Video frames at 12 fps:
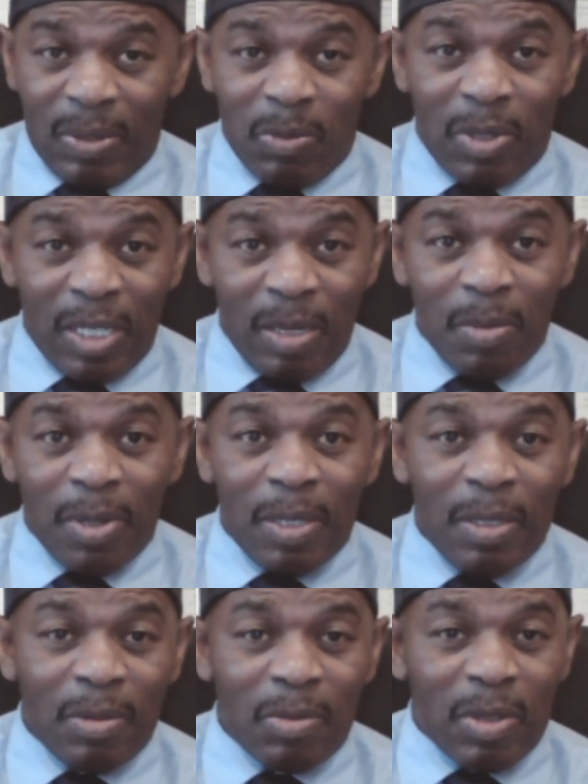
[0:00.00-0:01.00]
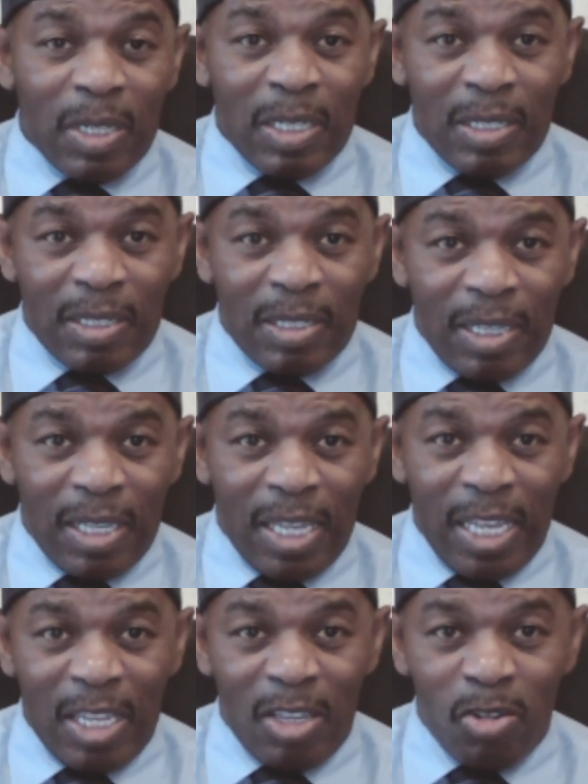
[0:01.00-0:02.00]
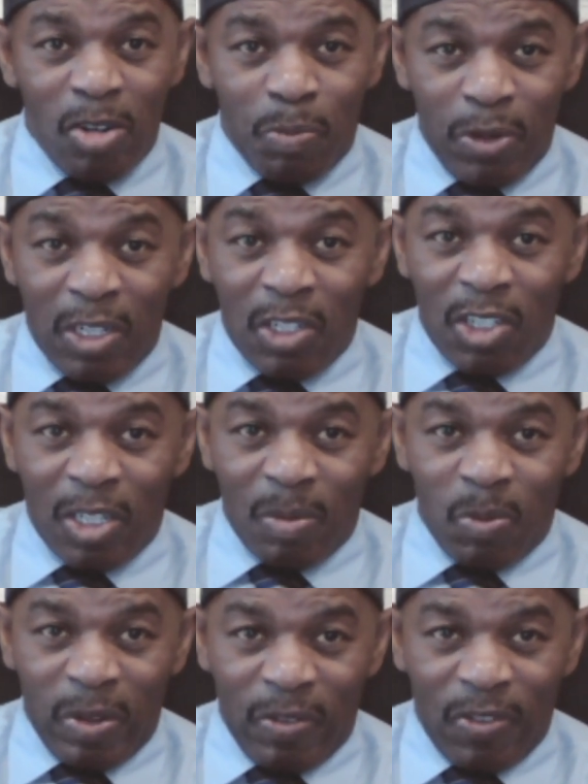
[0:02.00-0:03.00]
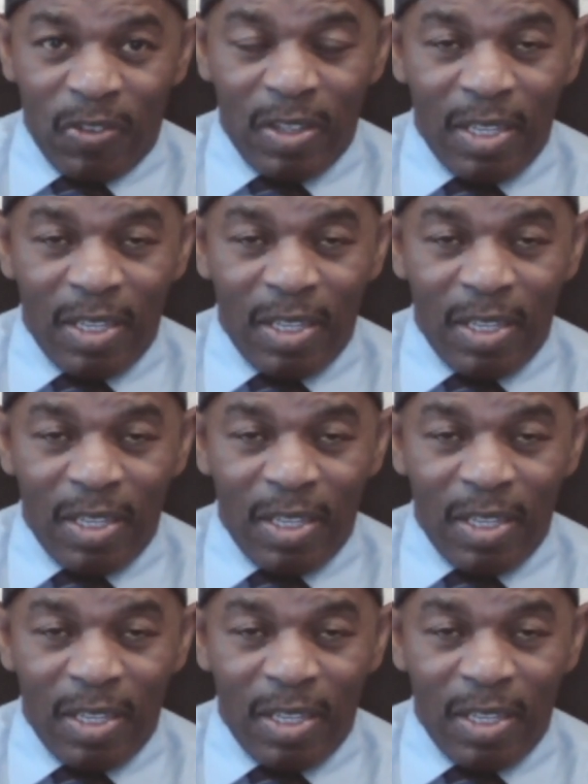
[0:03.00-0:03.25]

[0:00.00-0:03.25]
Seemingly his 8-year apprenticeship with